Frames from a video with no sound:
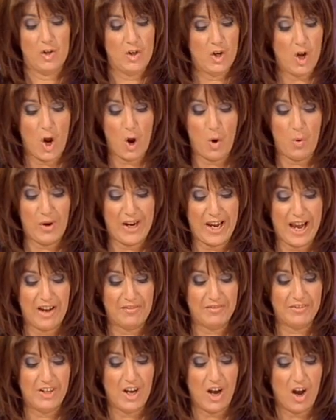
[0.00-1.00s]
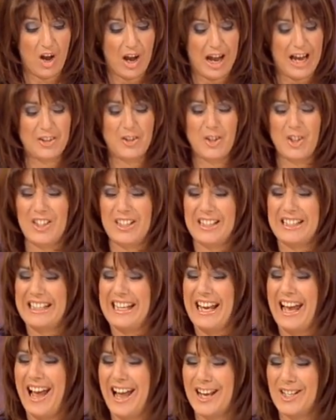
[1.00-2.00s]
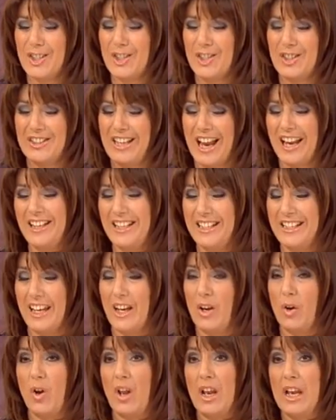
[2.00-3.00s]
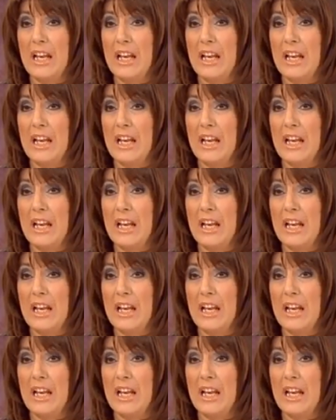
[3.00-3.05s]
No, we have not. I just can't stand it.